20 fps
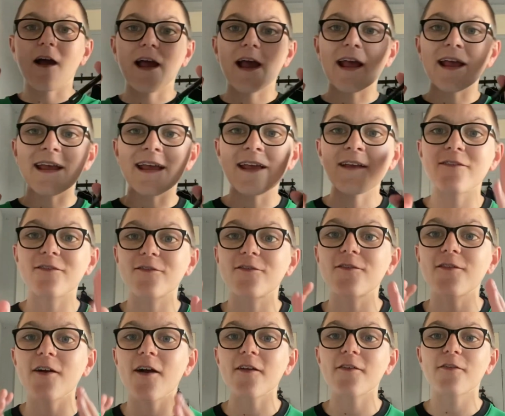is
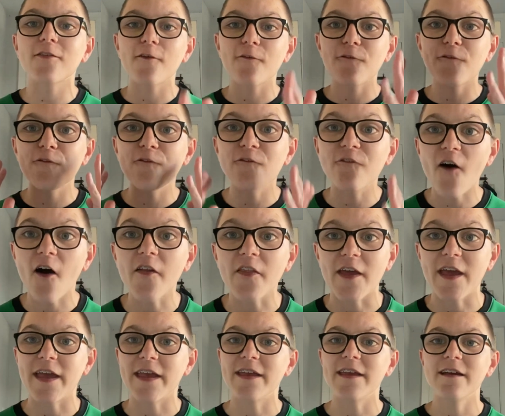just
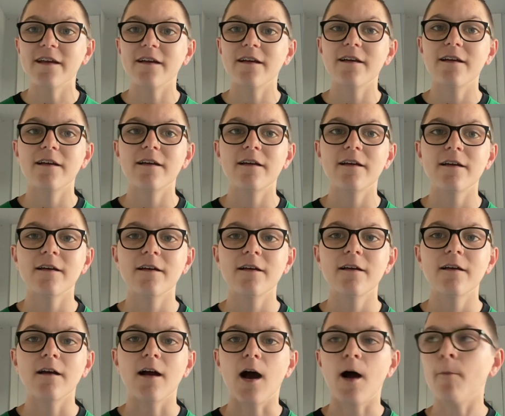funny.
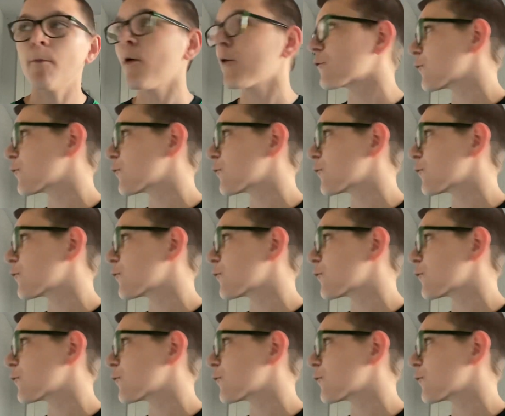I'm not